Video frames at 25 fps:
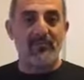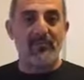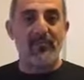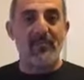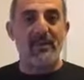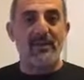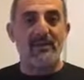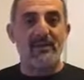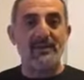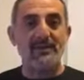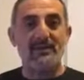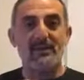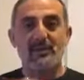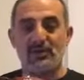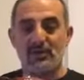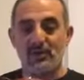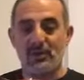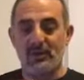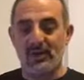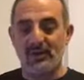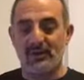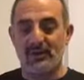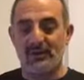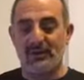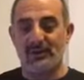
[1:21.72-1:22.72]
Just to show
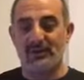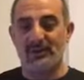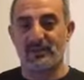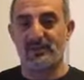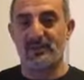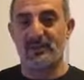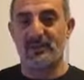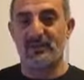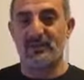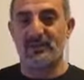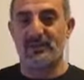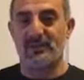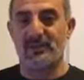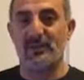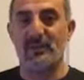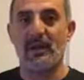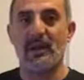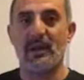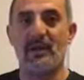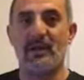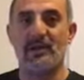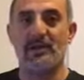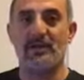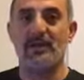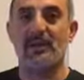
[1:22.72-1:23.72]
that
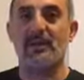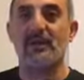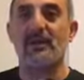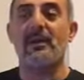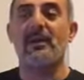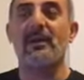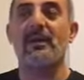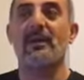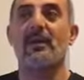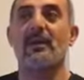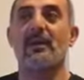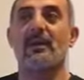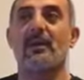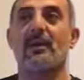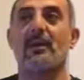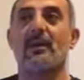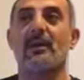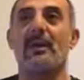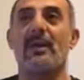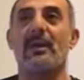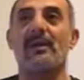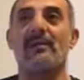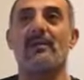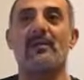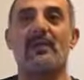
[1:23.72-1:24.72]
similarity, we
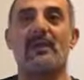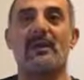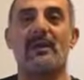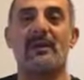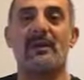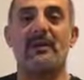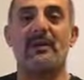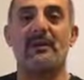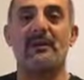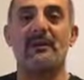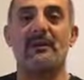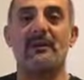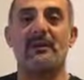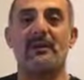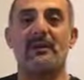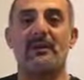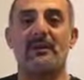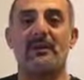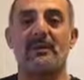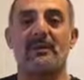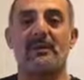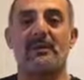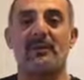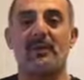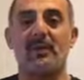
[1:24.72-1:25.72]
have a
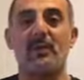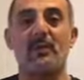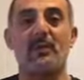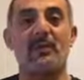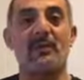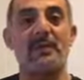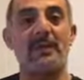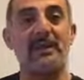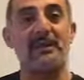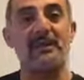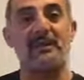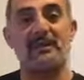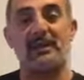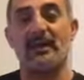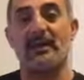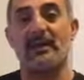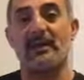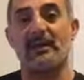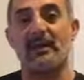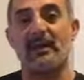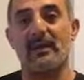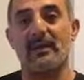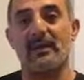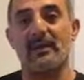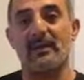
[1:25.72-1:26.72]
few beats like
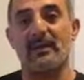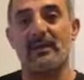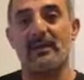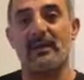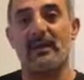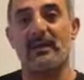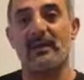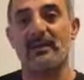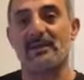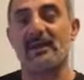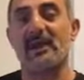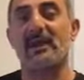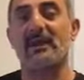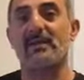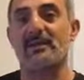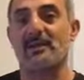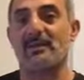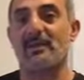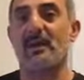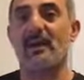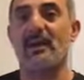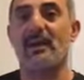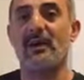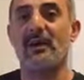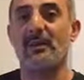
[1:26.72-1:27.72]
the Iqsaq
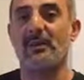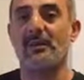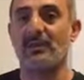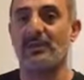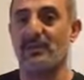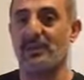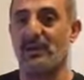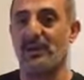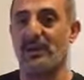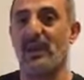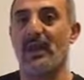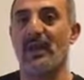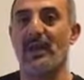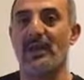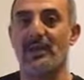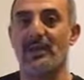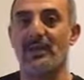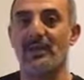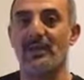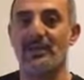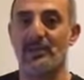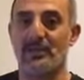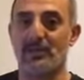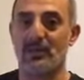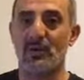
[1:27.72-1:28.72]
Sama'i, which is the 9/8,
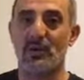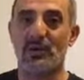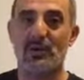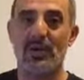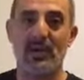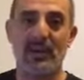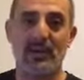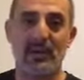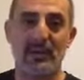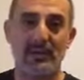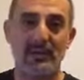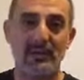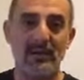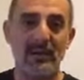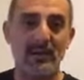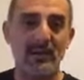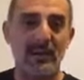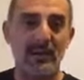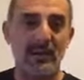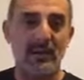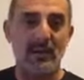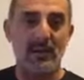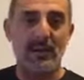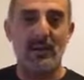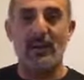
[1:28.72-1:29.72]
slow 9/8,
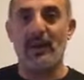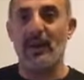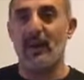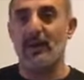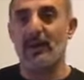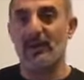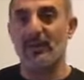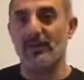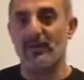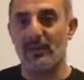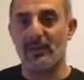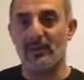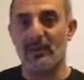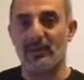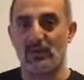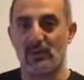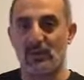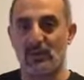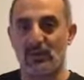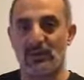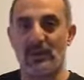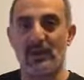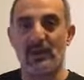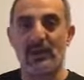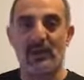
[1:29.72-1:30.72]
with an Arabic feel to
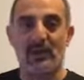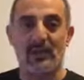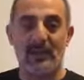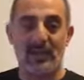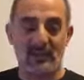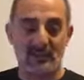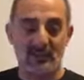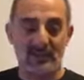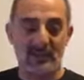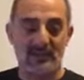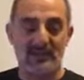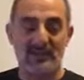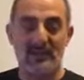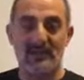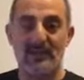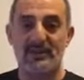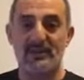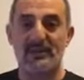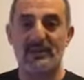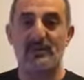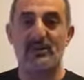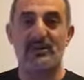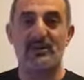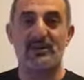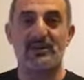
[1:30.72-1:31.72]
it. That means there's
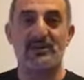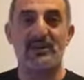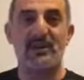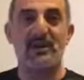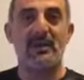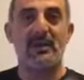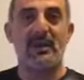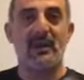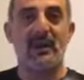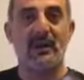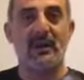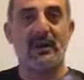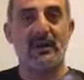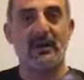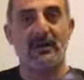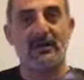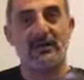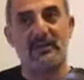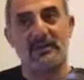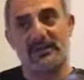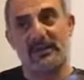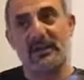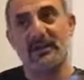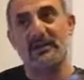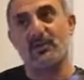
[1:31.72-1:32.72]
those, it
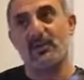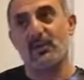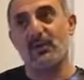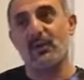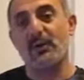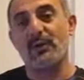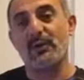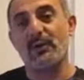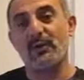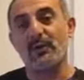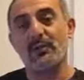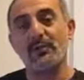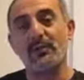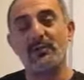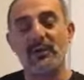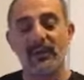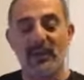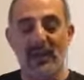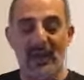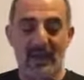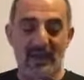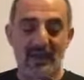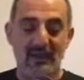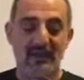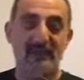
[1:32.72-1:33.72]
starts with one dum,
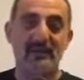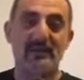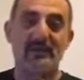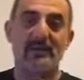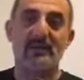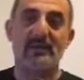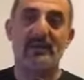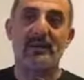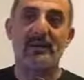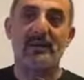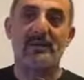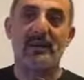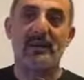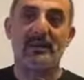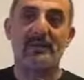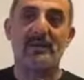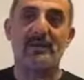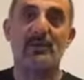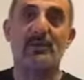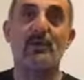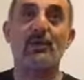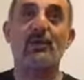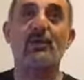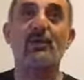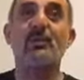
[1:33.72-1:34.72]
and it has a
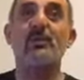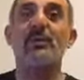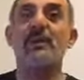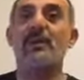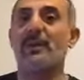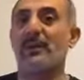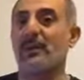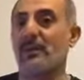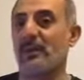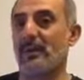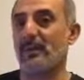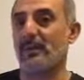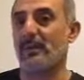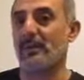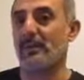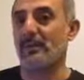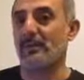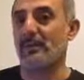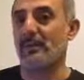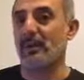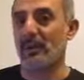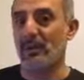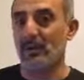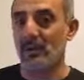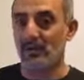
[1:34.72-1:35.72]
two dum in the
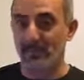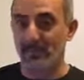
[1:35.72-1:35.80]
middle.